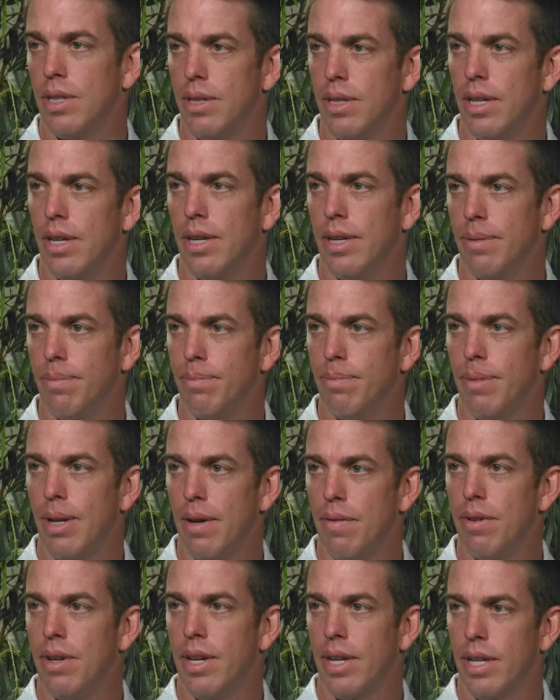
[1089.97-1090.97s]

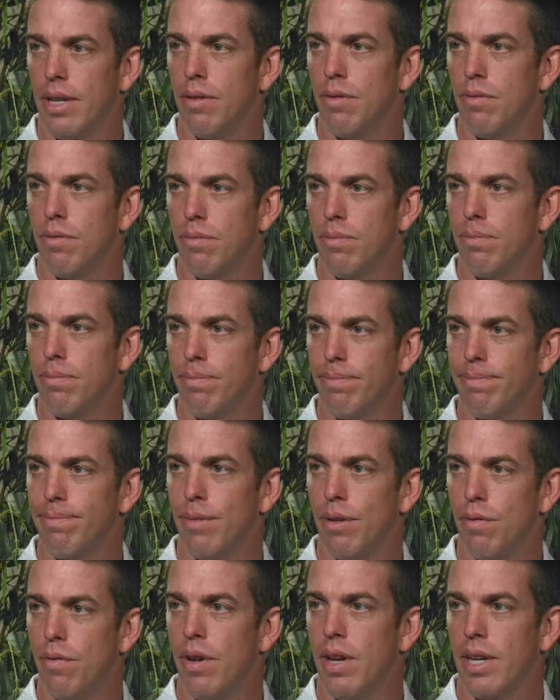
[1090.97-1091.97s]
have a negative
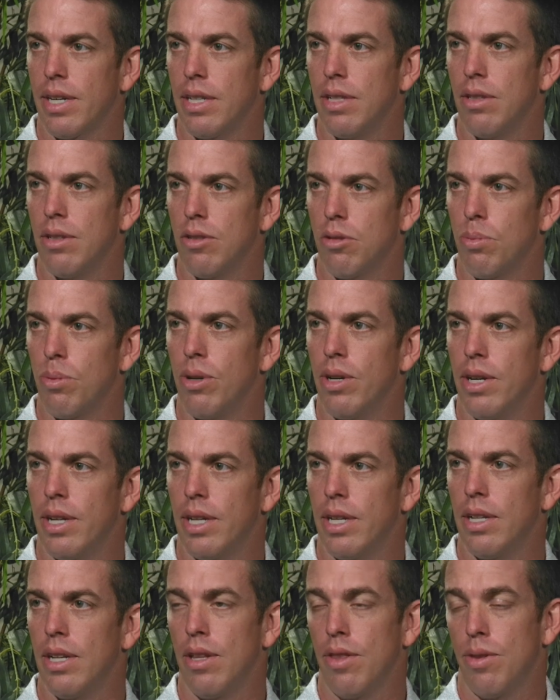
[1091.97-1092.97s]
effect in the spring
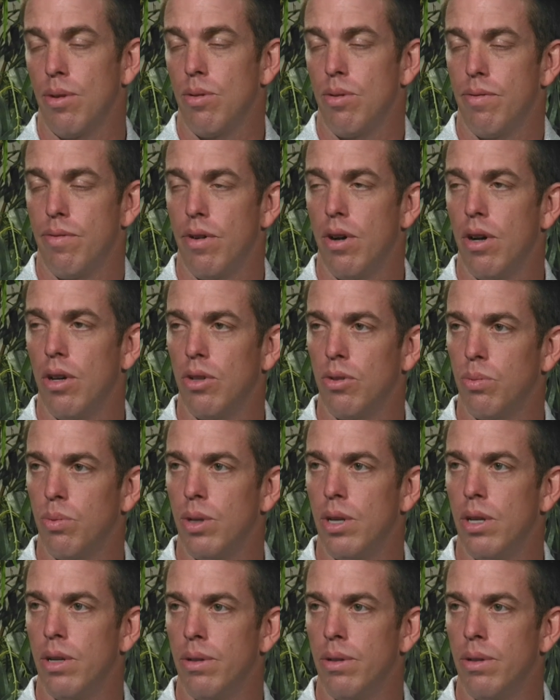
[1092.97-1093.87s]
and through the fall as well.